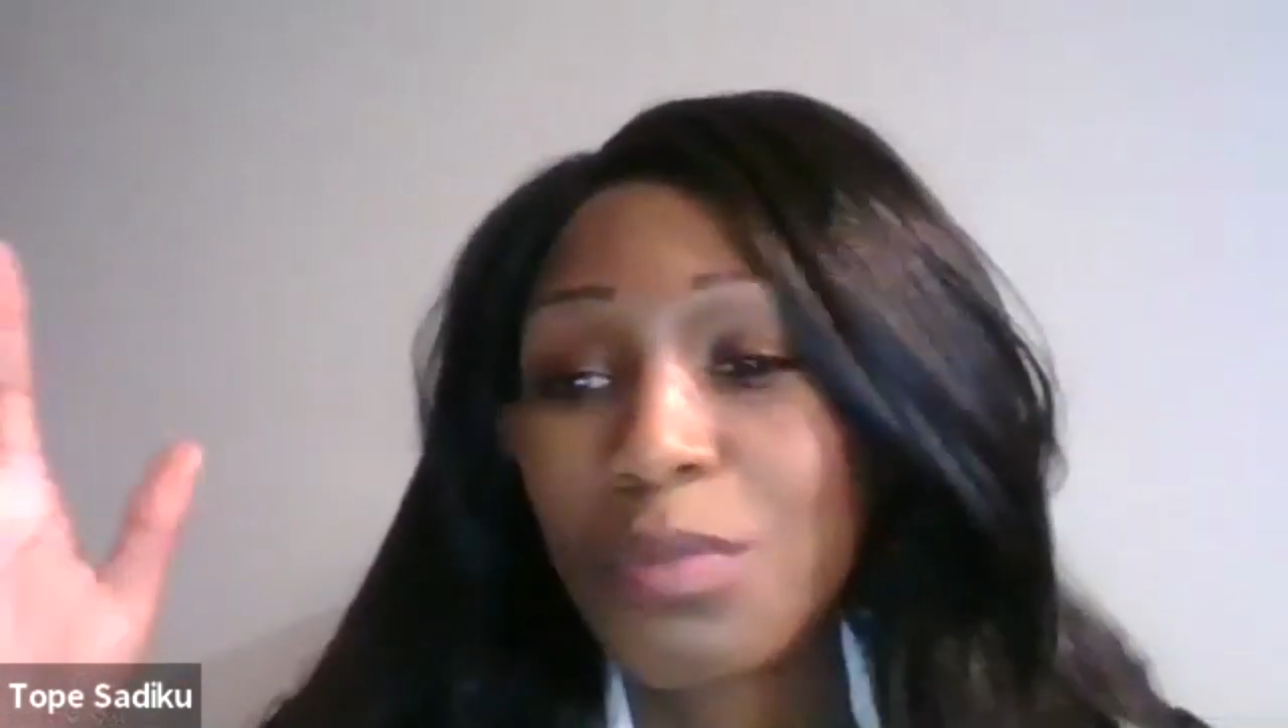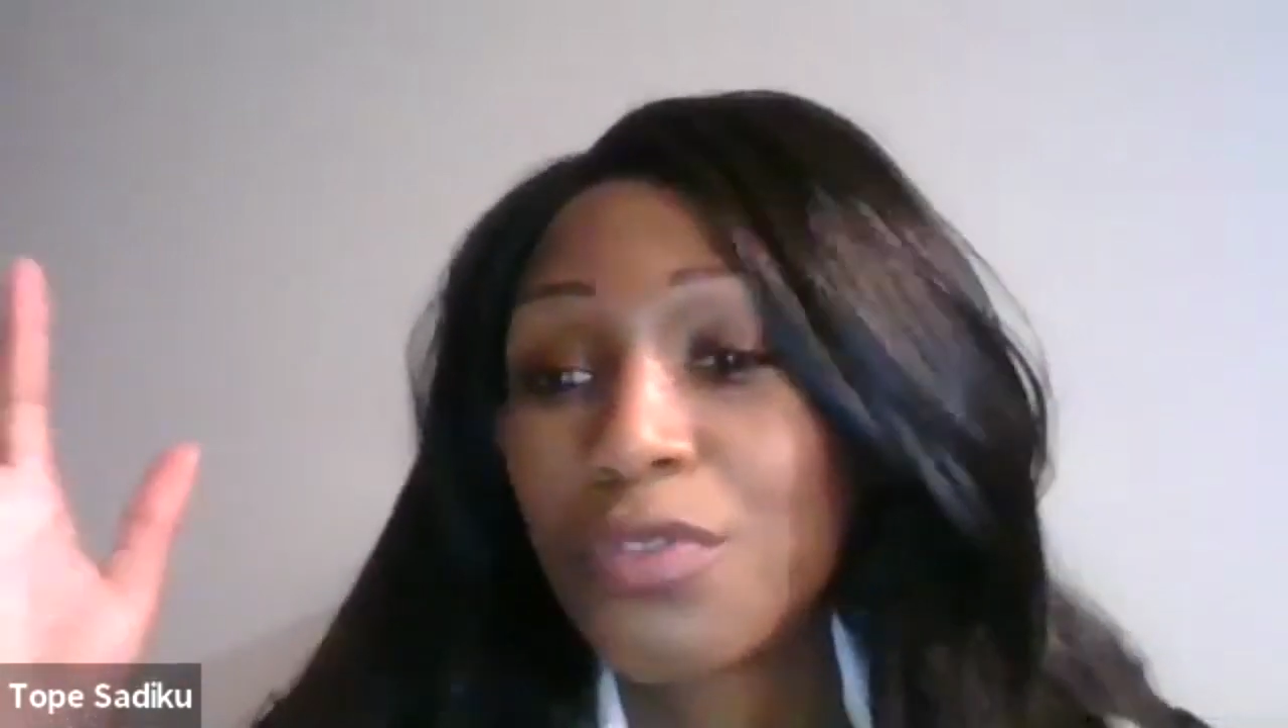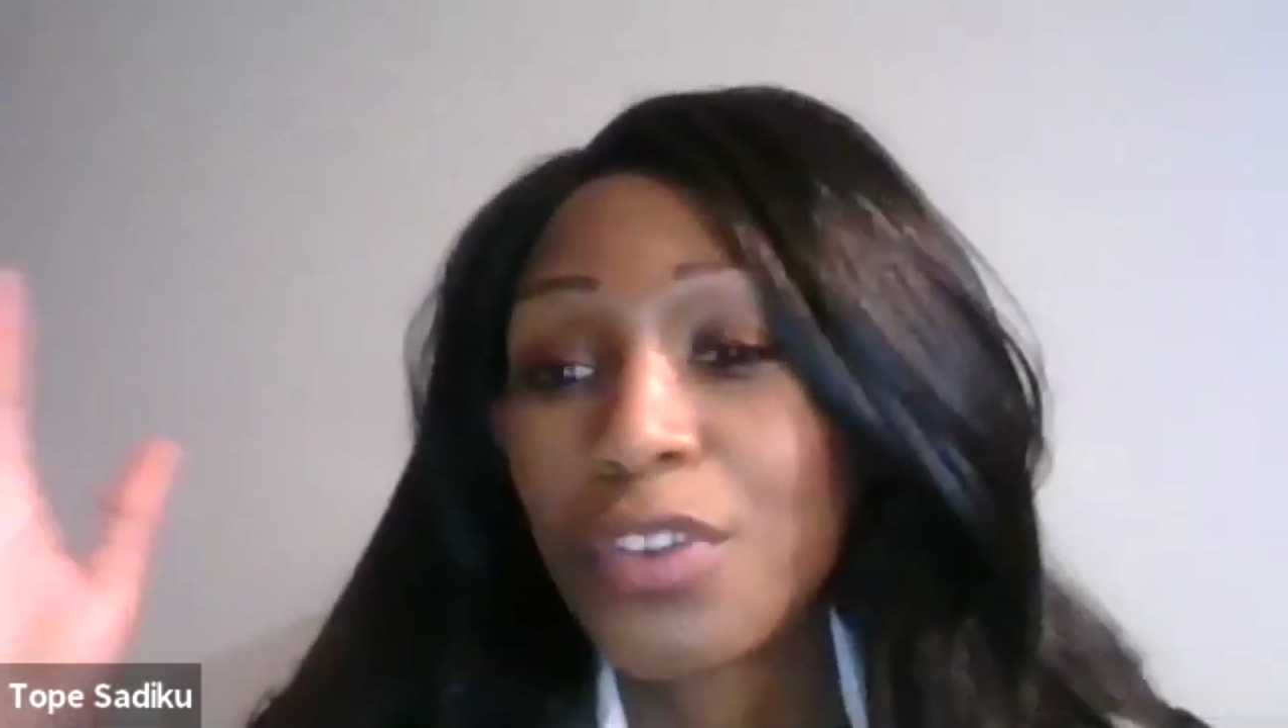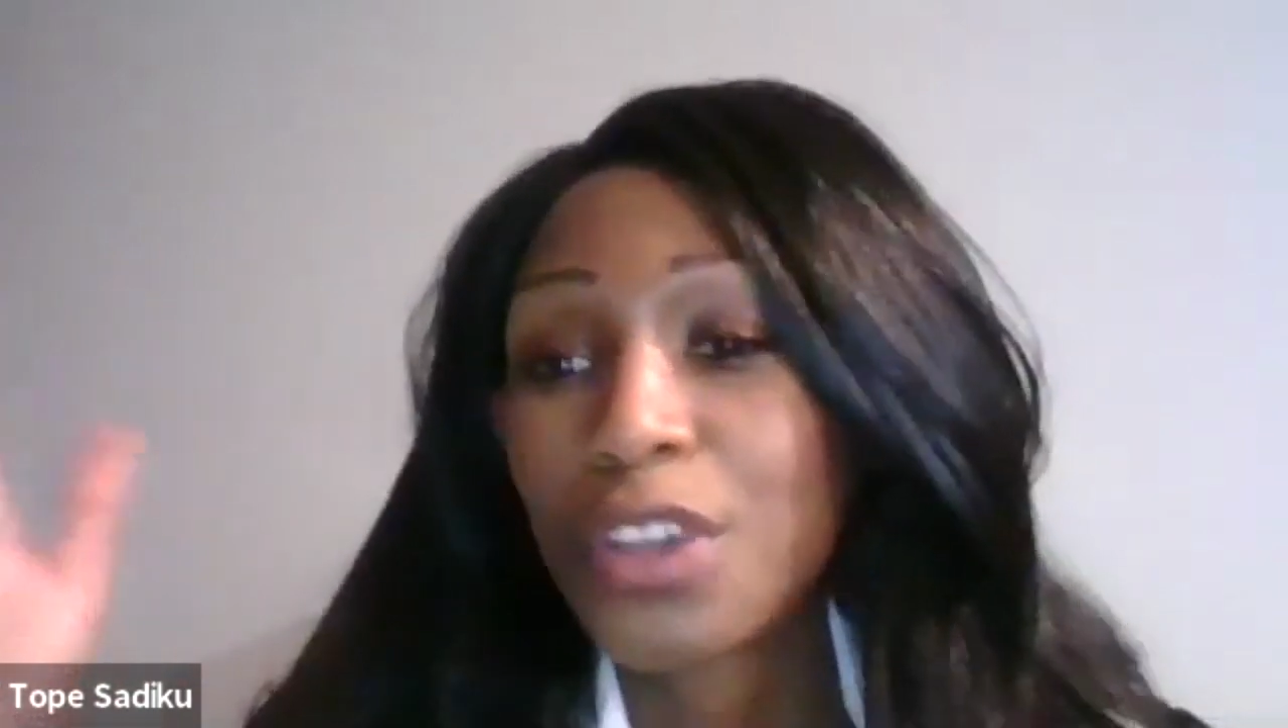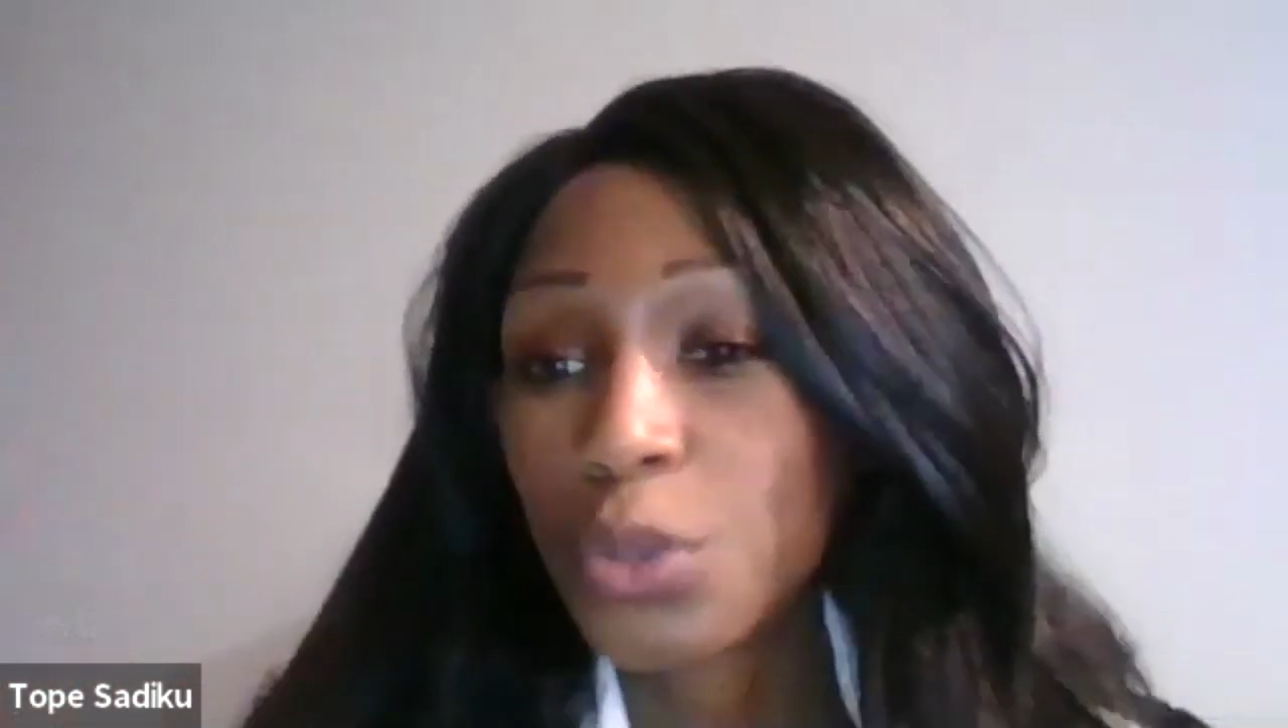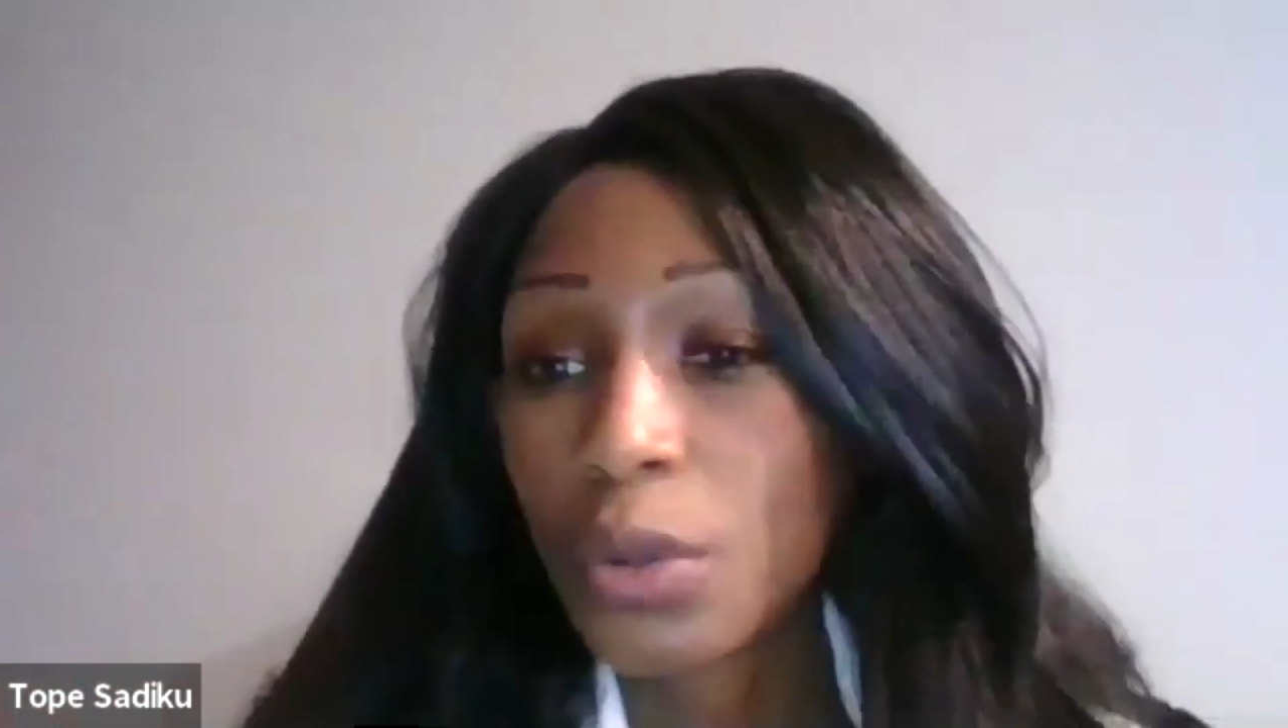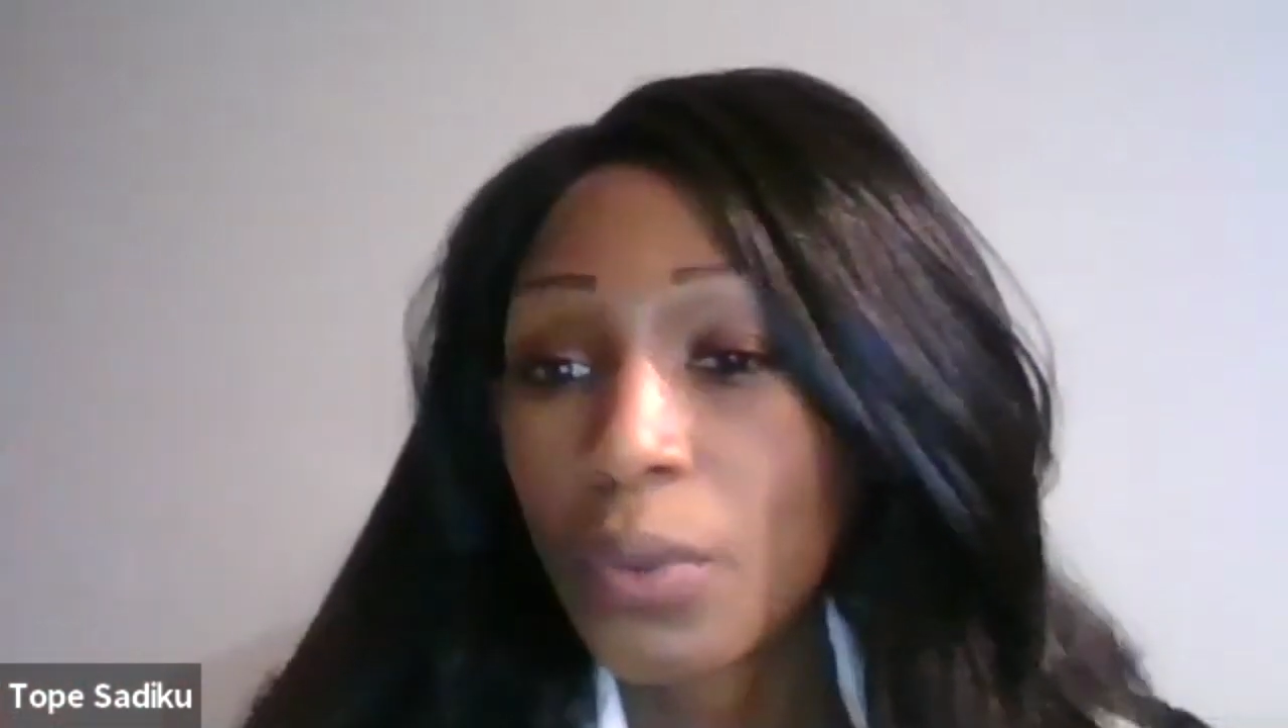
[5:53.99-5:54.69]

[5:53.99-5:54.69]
virtual